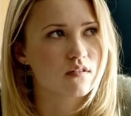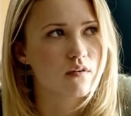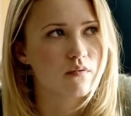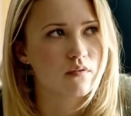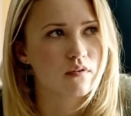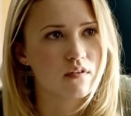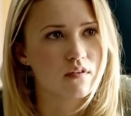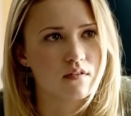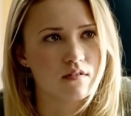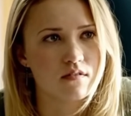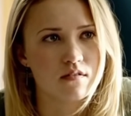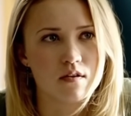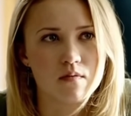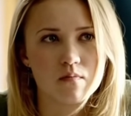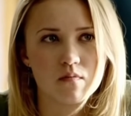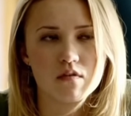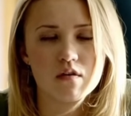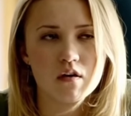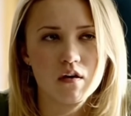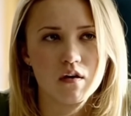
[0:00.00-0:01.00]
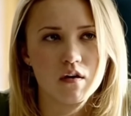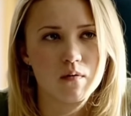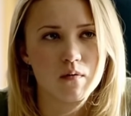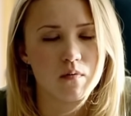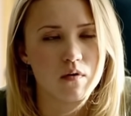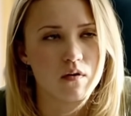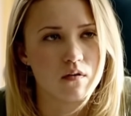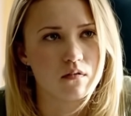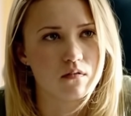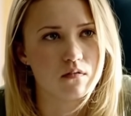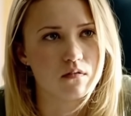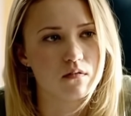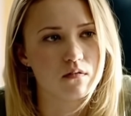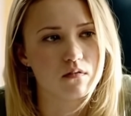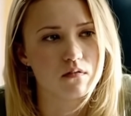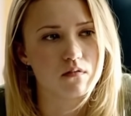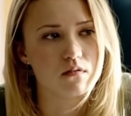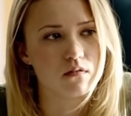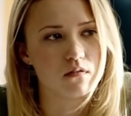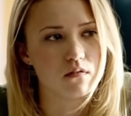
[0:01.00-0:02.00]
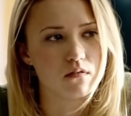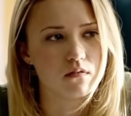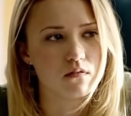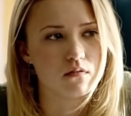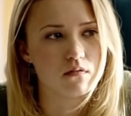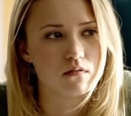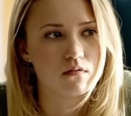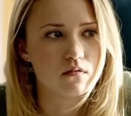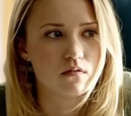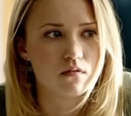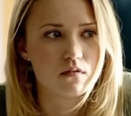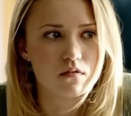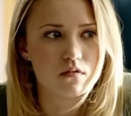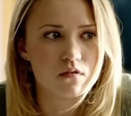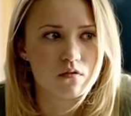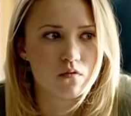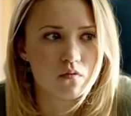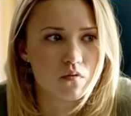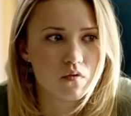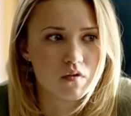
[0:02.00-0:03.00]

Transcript: not really the same thing. I mean, you